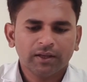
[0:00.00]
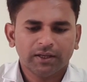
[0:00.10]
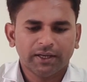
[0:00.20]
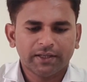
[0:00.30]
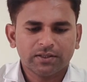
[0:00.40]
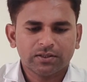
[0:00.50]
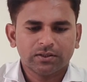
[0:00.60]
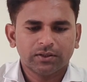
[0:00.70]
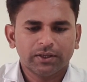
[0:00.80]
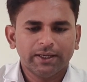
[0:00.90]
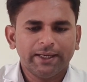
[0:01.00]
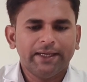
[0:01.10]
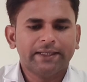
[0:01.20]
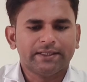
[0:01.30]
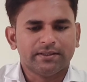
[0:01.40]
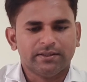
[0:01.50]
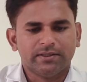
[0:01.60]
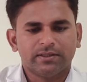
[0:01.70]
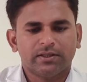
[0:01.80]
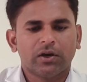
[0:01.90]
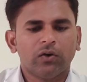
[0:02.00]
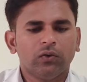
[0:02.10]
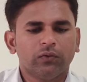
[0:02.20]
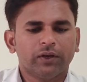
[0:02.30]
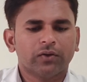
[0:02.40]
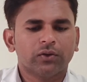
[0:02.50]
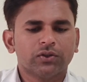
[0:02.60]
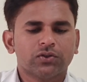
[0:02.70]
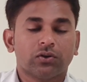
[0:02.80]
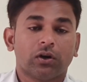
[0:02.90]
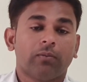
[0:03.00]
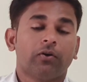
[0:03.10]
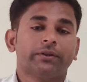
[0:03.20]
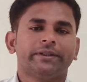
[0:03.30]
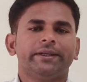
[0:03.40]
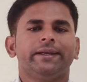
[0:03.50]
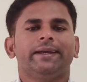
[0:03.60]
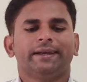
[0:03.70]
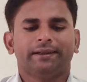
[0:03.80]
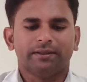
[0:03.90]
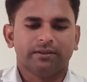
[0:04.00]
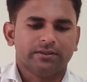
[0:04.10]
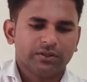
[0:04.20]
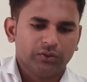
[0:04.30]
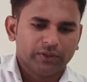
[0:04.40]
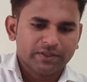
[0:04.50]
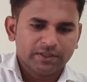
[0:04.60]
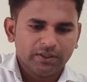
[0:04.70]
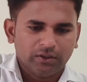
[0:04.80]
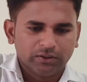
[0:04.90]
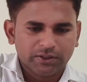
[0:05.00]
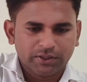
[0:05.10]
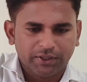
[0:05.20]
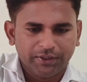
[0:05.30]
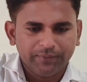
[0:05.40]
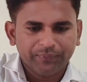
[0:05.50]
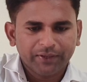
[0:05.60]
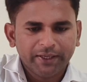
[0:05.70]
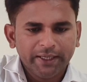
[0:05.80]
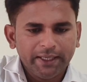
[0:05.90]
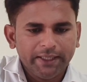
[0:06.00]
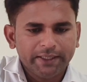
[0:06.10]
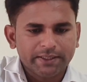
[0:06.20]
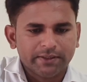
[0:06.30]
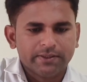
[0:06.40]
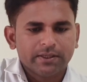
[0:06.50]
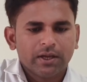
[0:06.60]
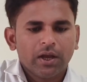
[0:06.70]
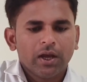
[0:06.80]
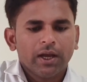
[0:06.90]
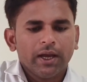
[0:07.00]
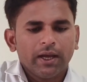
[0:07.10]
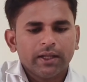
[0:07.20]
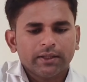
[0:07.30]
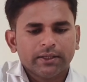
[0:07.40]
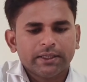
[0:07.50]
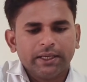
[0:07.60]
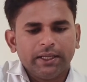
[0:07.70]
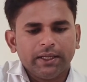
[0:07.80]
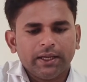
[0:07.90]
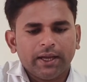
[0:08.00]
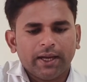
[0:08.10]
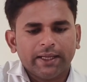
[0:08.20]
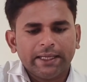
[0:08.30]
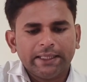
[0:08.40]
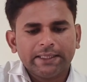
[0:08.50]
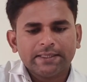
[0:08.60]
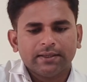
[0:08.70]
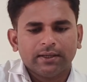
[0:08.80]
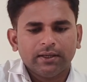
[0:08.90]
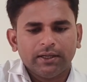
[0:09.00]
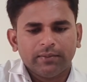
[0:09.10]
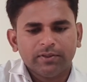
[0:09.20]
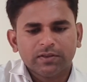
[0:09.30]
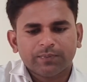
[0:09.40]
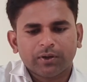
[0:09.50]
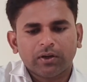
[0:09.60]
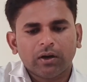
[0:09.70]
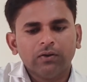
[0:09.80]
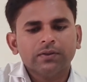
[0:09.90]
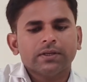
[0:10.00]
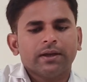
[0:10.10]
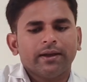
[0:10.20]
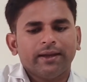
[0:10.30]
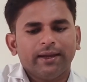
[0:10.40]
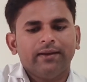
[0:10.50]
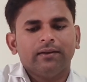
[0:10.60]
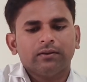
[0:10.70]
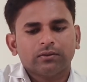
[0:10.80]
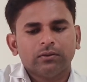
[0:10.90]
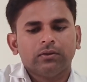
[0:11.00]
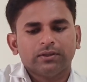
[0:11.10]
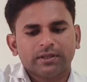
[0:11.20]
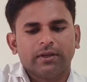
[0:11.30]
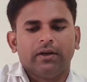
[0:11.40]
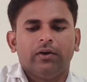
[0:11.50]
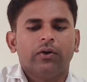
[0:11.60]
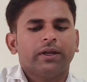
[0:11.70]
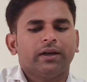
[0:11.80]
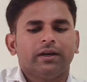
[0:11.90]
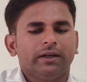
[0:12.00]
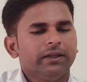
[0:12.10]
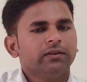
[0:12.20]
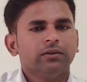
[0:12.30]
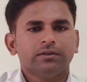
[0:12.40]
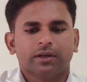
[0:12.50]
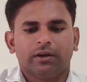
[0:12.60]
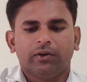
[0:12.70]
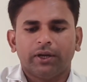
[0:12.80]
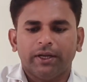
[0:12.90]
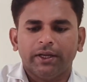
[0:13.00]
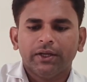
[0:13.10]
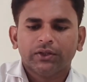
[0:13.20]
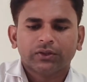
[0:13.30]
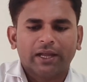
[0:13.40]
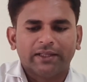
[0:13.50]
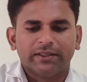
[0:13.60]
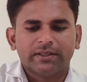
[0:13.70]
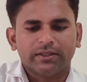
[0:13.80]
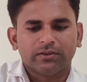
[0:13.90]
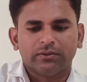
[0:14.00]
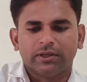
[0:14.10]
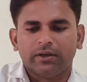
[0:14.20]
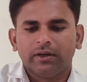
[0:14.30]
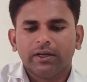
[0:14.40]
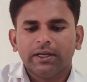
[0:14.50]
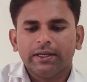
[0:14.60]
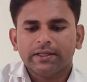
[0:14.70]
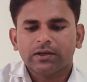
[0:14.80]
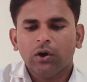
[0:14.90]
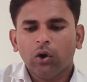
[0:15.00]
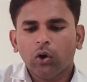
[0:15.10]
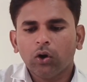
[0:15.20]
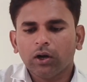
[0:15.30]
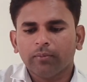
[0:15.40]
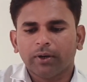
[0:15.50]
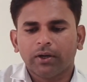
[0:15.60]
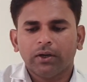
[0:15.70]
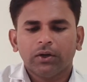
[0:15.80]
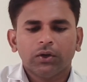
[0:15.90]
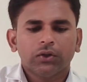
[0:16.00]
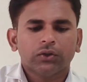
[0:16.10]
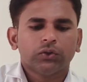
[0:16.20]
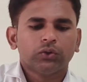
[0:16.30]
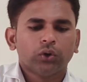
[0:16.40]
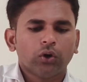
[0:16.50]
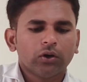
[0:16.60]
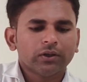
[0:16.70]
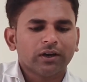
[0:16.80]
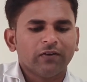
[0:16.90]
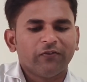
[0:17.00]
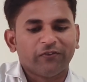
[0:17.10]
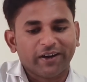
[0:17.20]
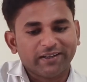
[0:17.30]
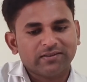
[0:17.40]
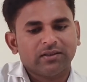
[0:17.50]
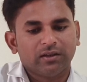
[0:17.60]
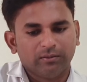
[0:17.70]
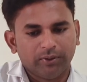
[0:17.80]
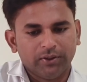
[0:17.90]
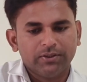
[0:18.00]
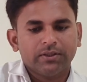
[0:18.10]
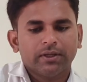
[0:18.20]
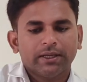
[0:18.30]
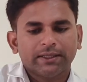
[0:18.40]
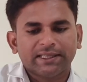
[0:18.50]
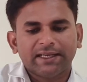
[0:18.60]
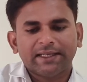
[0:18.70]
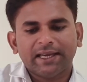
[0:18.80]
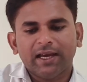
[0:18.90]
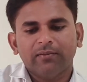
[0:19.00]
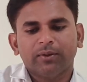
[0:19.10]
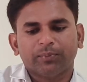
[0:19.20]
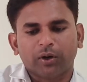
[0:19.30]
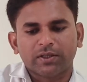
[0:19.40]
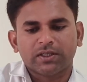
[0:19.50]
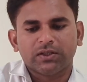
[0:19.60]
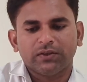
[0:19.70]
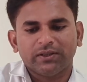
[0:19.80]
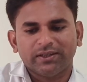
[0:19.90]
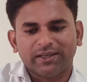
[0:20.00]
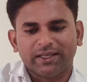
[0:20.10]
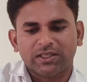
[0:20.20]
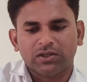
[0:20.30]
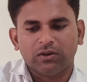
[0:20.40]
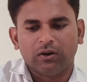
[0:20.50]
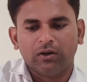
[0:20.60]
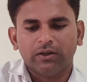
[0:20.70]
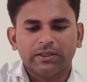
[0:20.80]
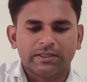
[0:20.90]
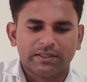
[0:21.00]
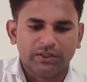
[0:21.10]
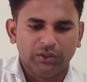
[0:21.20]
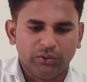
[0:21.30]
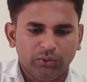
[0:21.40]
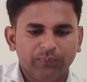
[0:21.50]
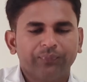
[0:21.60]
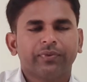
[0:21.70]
Next, integers. Now we are going to talk about the integers. You can see on the screen integers. They're telling an integer, it means pronounced integer. Okay, na, integer. Okay, so like this, integer is a whole number, not a fraction numbers that can be positive, negative, or 0.